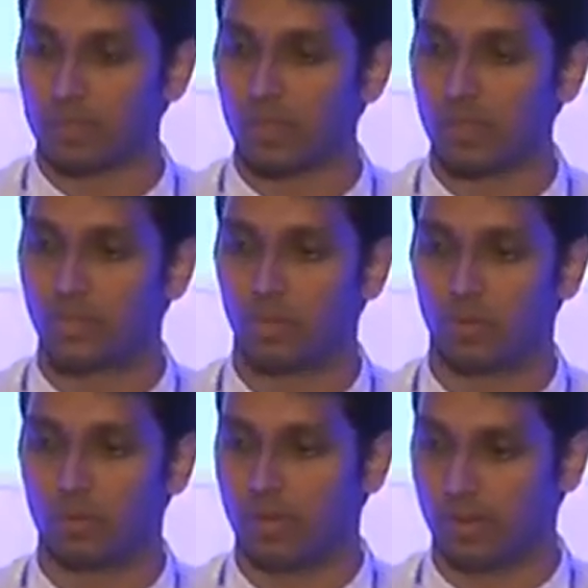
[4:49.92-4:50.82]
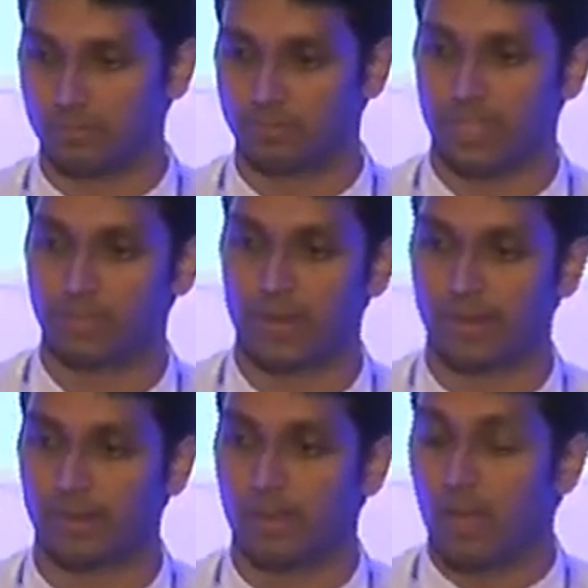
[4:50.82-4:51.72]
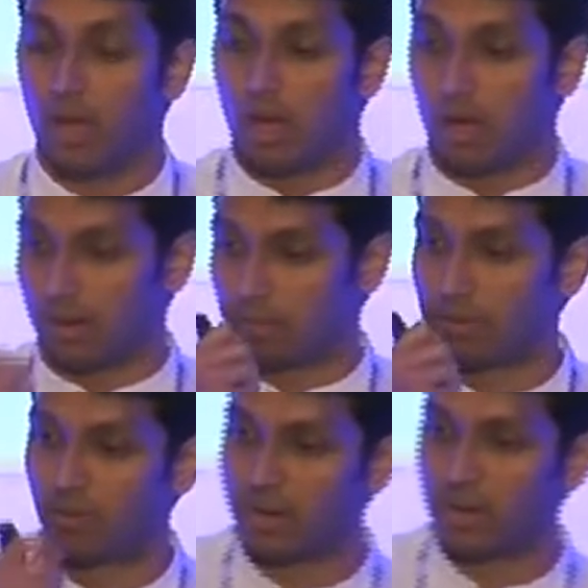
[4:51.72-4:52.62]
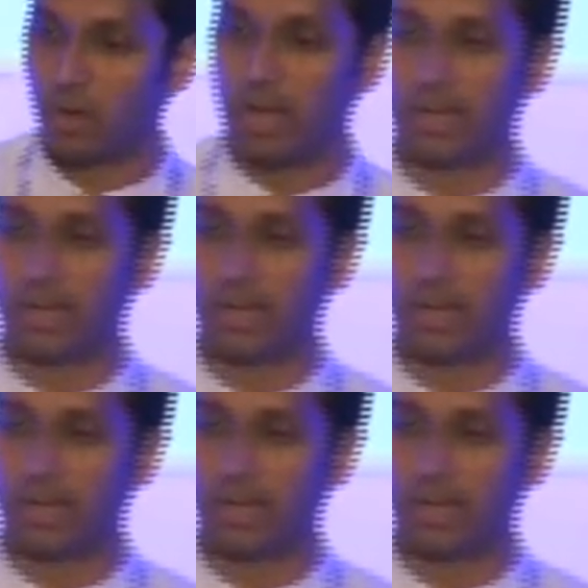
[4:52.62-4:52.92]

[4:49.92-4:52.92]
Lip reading: So expected. Before I go ahead,